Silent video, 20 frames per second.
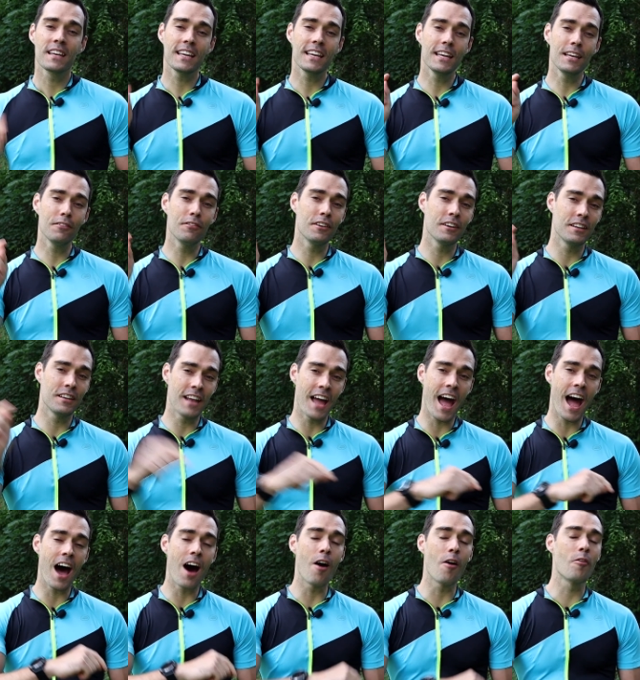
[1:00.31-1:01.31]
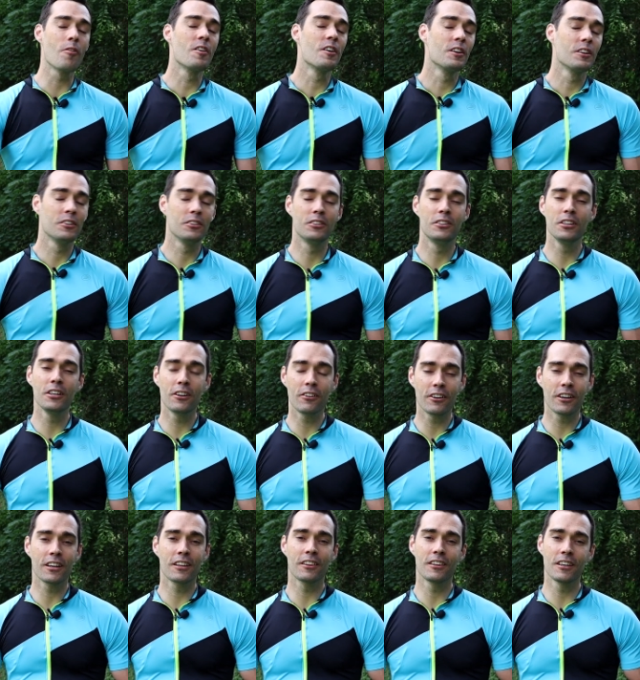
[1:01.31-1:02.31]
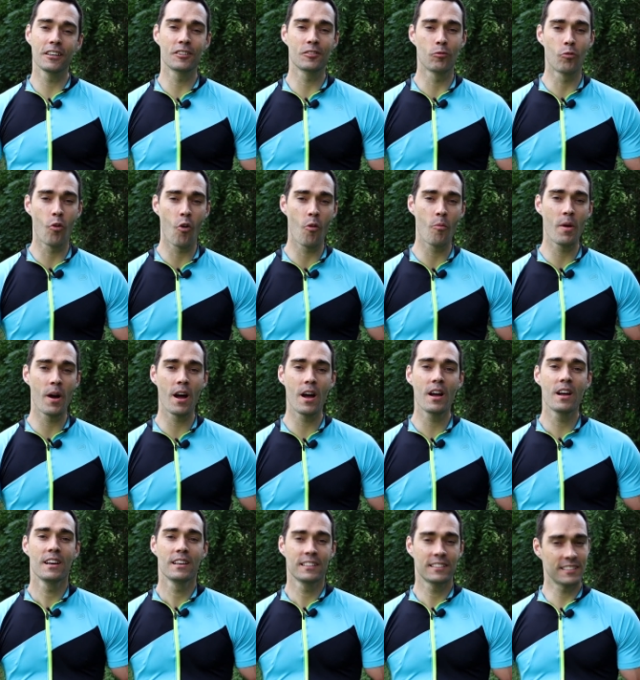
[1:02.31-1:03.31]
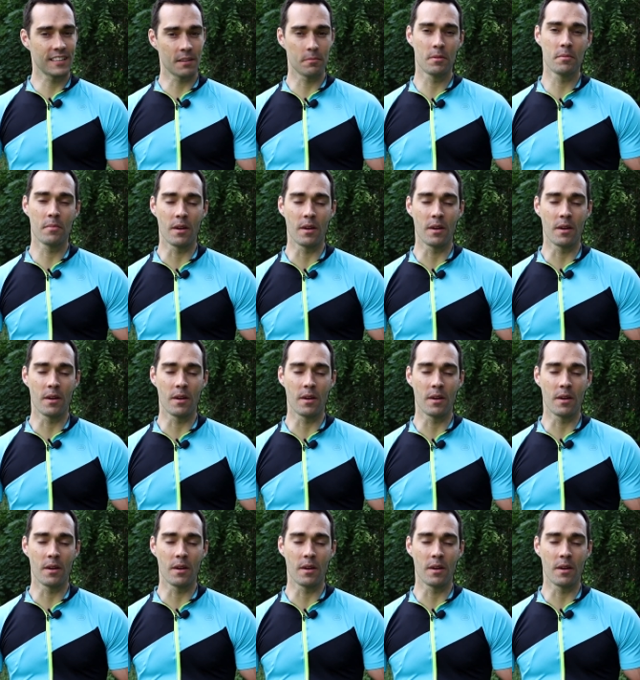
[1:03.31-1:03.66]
even now during this warmer summer